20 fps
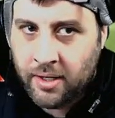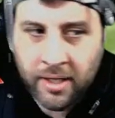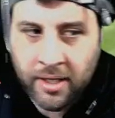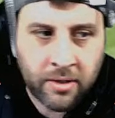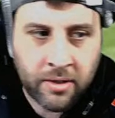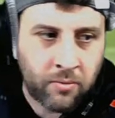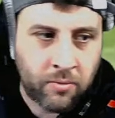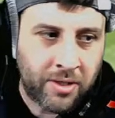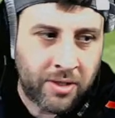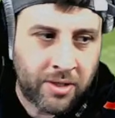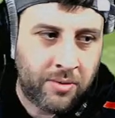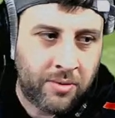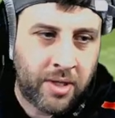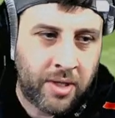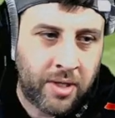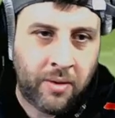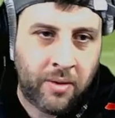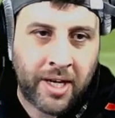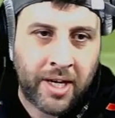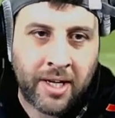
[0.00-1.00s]
do know
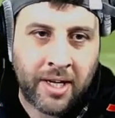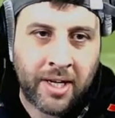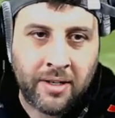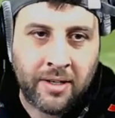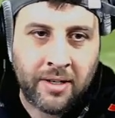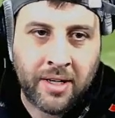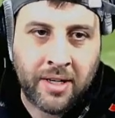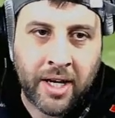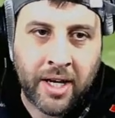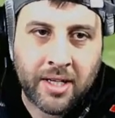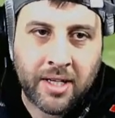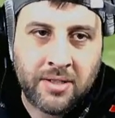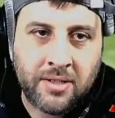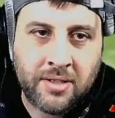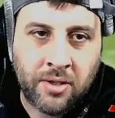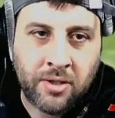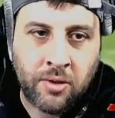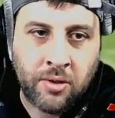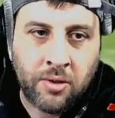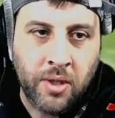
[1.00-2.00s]
that England like
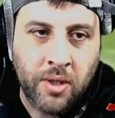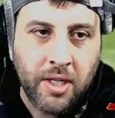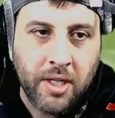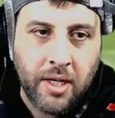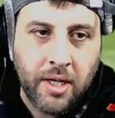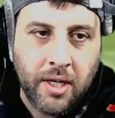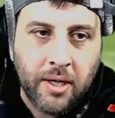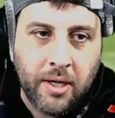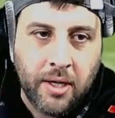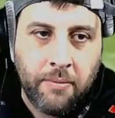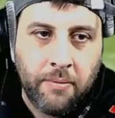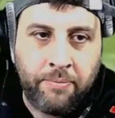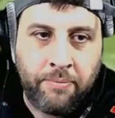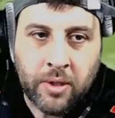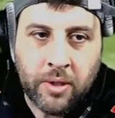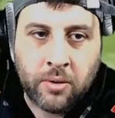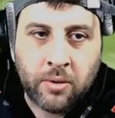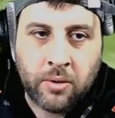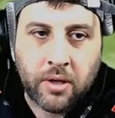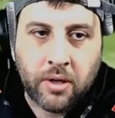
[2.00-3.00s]
to
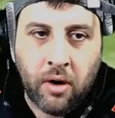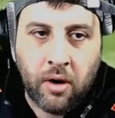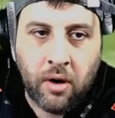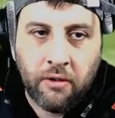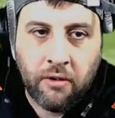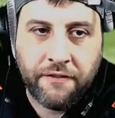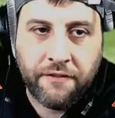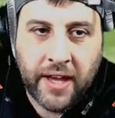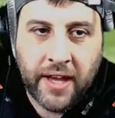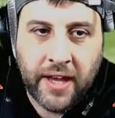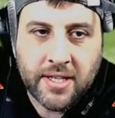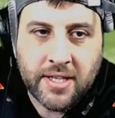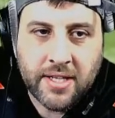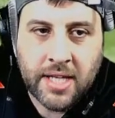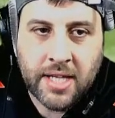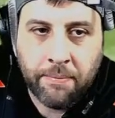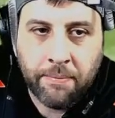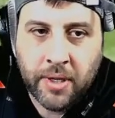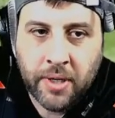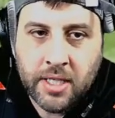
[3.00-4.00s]
build off their set
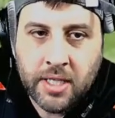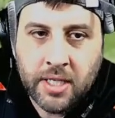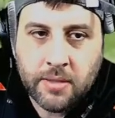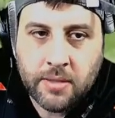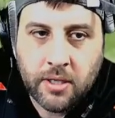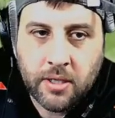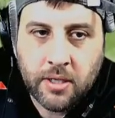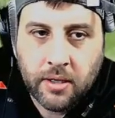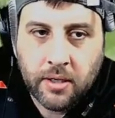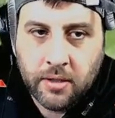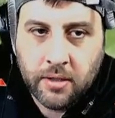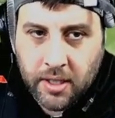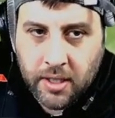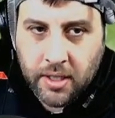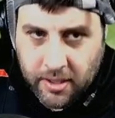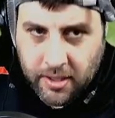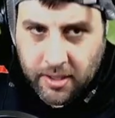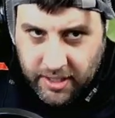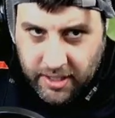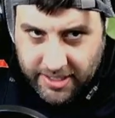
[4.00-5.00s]
piece.
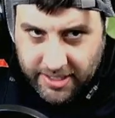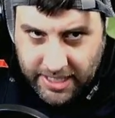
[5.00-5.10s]
That's their